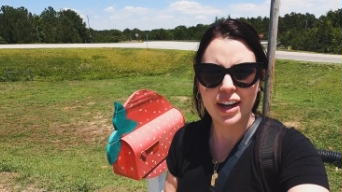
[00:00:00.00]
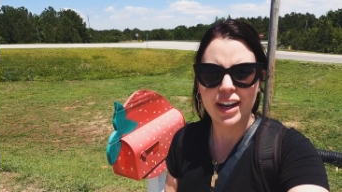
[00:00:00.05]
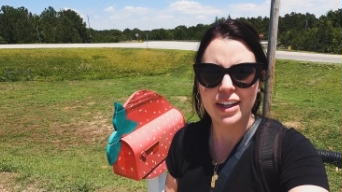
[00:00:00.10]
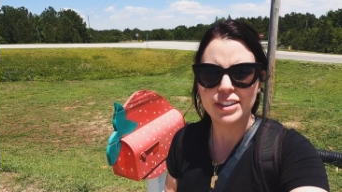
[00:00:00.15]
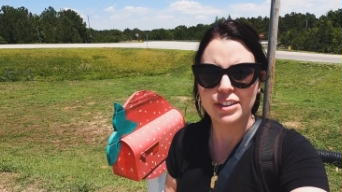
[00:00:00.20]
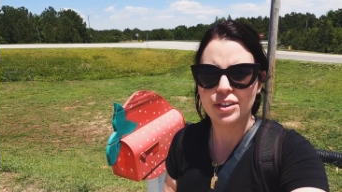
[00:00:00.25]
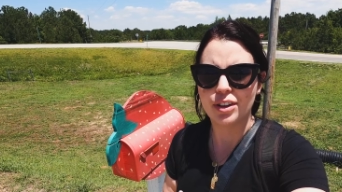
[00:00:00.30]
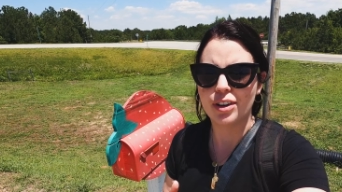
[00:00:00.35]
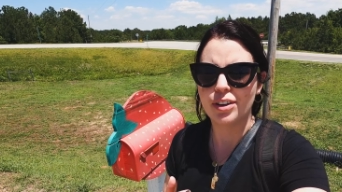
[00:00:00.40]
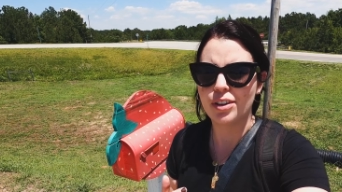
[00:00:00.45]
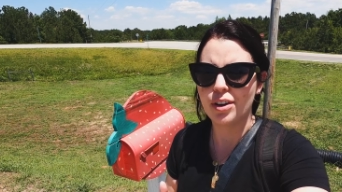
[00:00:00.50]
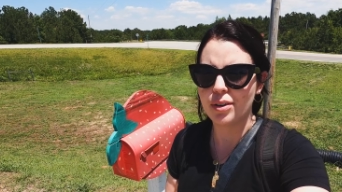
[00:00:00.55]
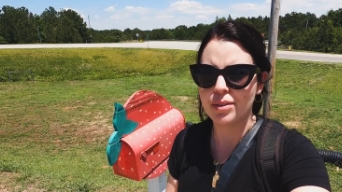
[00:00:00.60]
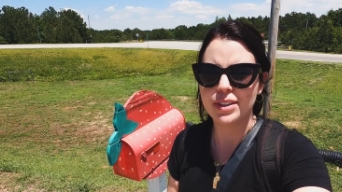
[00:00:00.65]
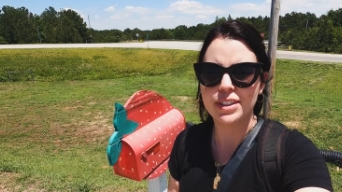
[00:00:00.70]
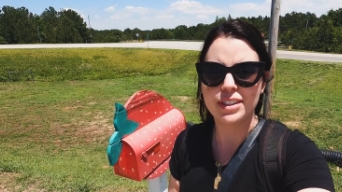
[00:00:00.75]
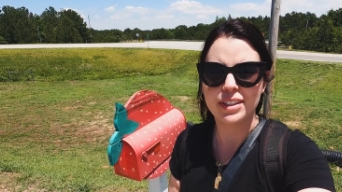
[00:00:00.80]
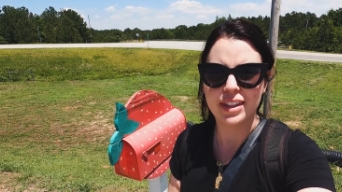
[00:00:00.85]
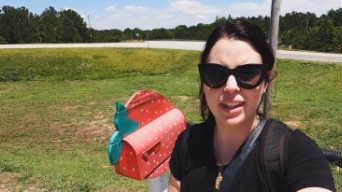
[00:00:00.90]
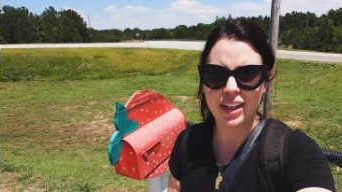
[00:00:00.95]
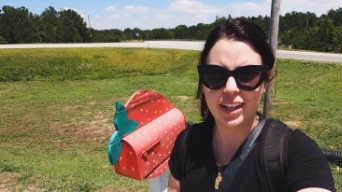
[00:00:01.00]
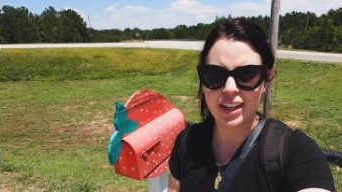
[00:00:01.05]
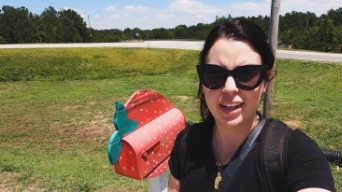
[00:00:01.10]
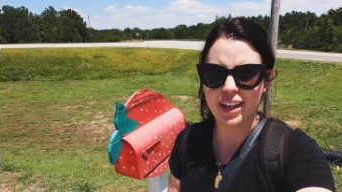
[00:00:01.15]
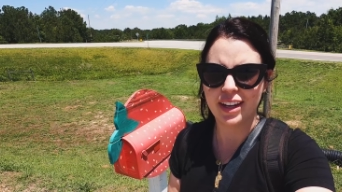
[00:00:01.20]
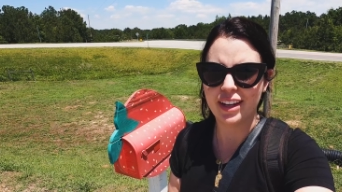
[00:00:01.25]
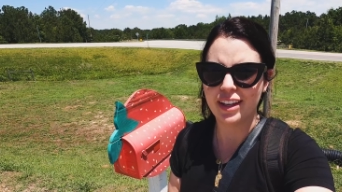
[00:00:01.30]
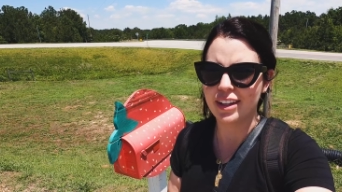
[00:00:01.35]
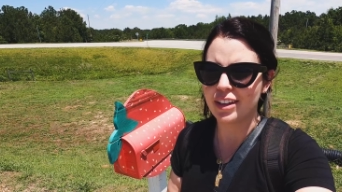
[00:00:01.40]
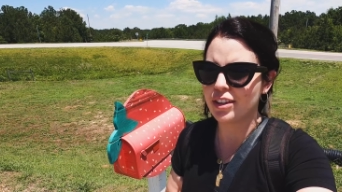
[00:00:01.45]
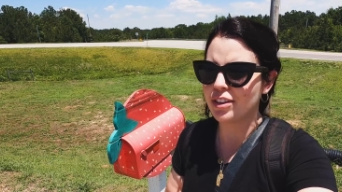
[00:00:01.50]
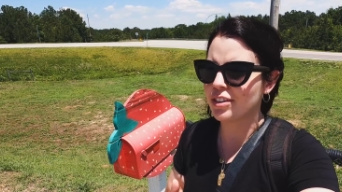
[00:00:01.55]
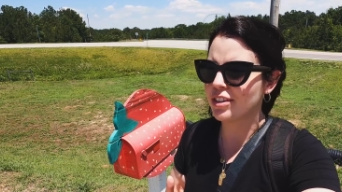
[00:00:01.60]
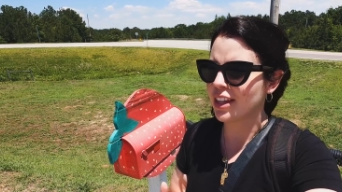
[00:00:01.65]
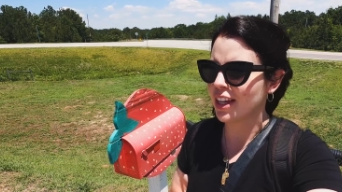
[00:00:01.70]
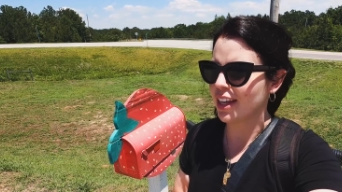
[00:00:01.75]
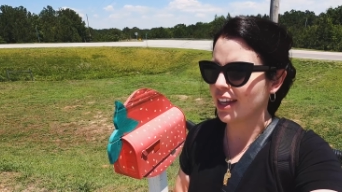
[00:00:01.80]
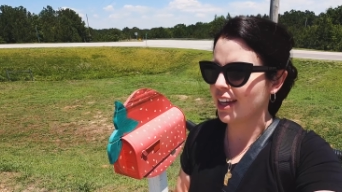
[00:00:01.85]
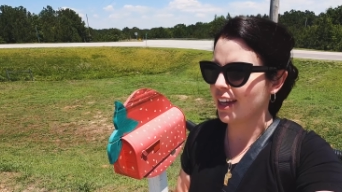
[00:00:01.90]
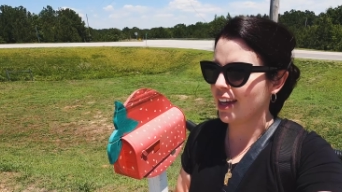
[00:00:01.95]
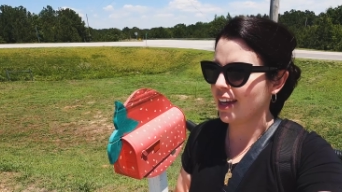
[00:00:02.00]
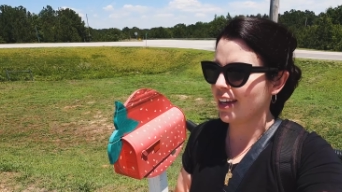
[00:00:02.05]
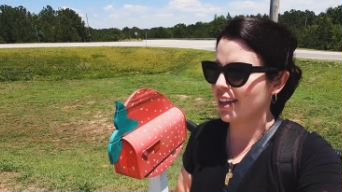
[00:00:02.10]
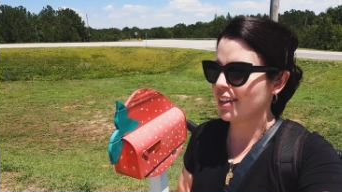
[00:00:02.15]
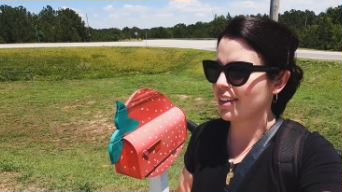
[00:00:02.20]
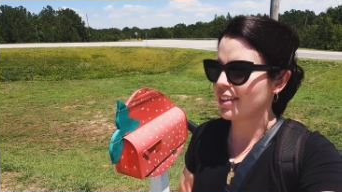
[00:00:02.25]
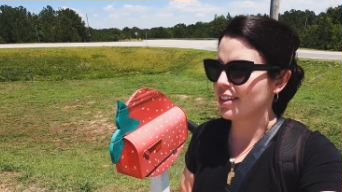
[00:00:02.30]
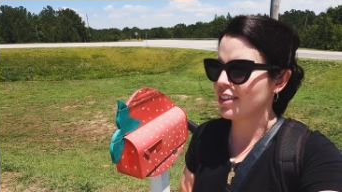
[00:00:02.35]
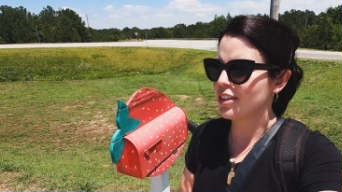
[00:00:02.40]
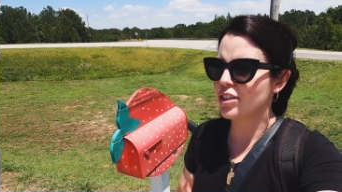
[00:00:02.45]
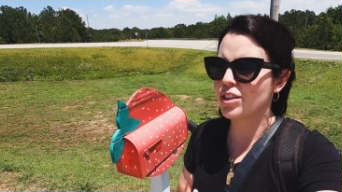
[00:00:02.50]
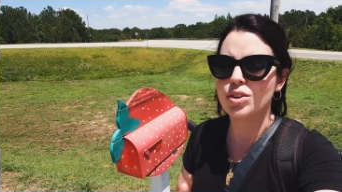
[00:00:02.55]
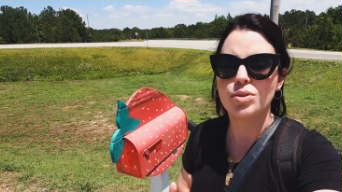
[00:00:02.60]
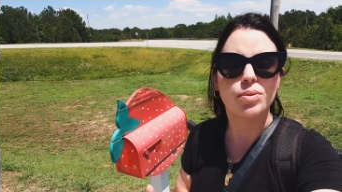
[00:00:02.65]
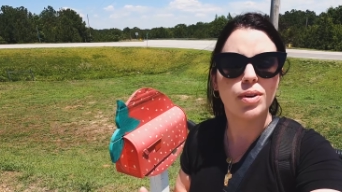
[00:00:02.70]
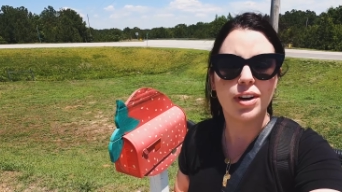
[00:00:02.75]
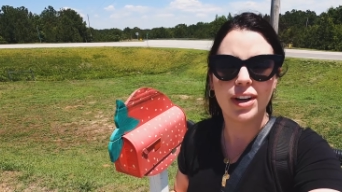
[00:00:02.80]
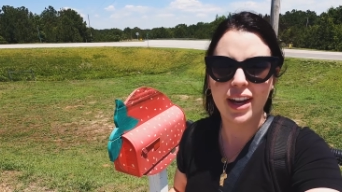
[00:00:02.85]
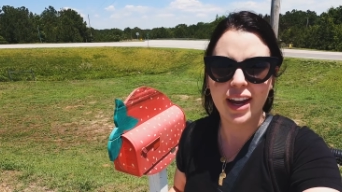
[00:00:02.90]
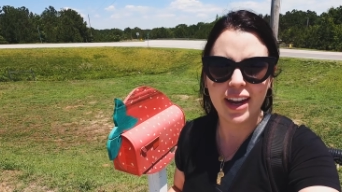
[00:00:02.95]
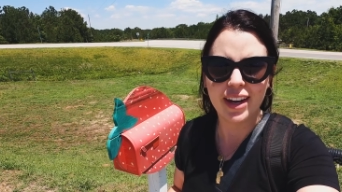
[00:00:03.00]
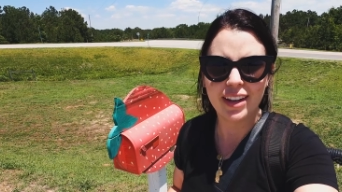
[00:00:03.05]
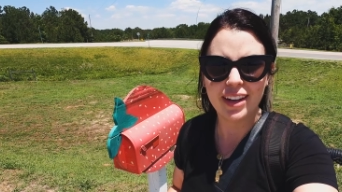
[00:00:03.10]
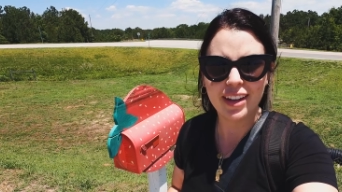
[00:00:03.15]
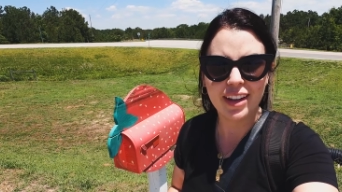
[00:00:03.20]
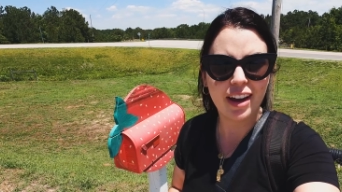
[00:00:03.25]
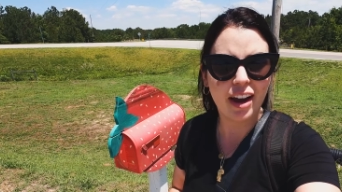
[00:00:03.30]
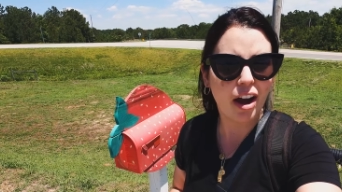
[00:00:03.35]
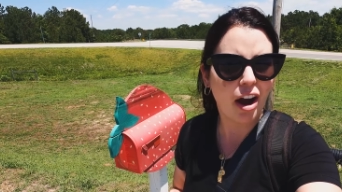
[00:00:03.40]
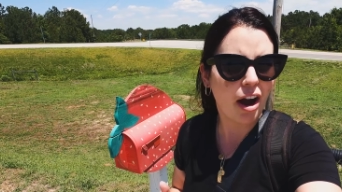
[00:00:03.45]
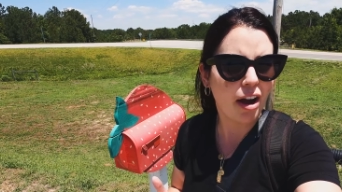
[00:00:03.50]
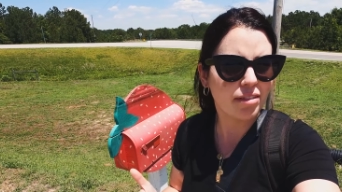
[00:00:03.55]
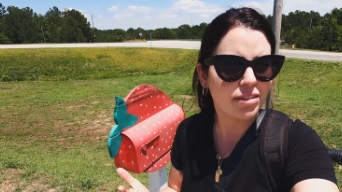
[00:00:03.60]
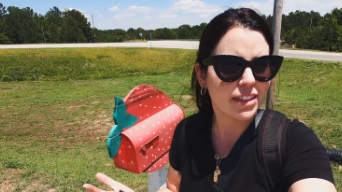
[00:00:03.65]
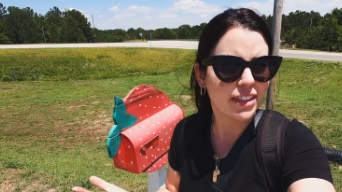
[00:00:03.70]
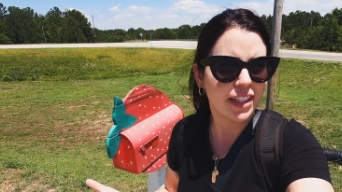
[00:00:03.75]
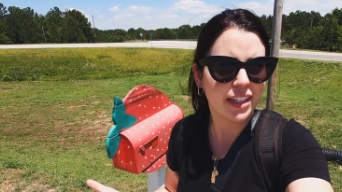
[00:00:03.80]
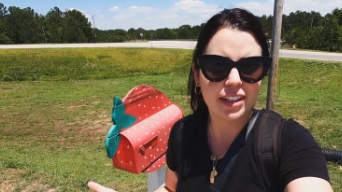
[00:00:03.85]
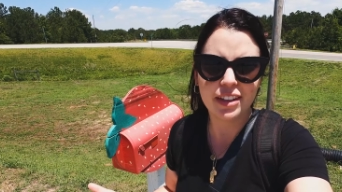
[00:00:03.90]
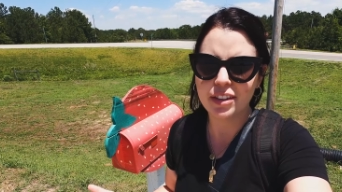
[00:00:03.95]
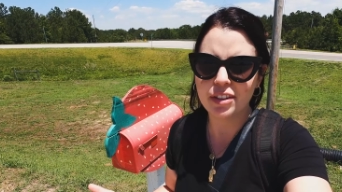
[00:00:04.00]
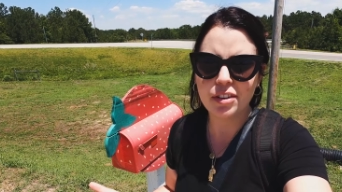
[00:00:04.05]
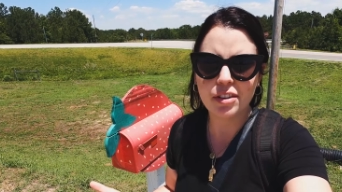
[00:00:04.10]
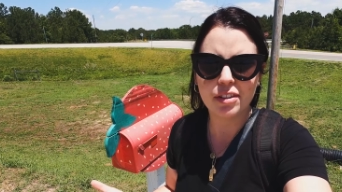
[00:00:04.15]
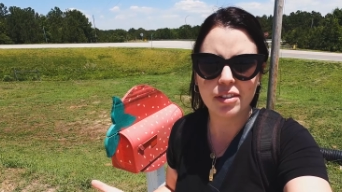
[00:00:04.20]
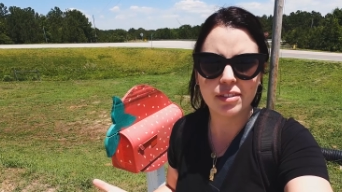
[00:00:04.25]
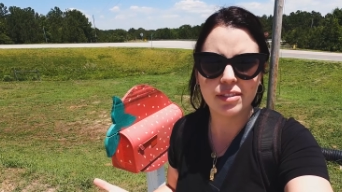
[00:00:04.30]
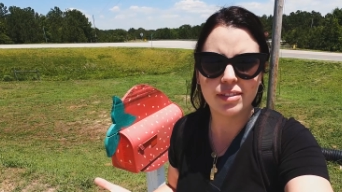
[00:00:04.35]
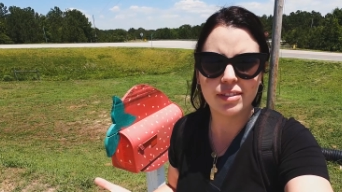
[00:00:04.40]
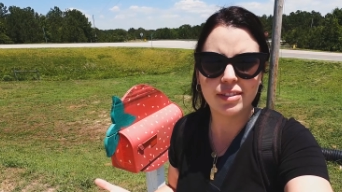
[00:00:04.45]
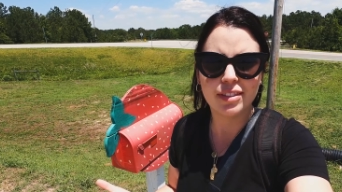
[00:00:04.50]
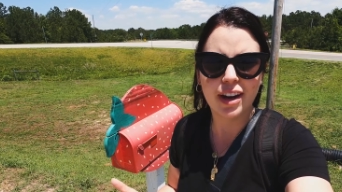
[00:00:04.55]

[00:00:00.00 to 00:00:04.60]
Okay, so I know what you're thinking. You're thinking, you know what, Katie? I've seen it all.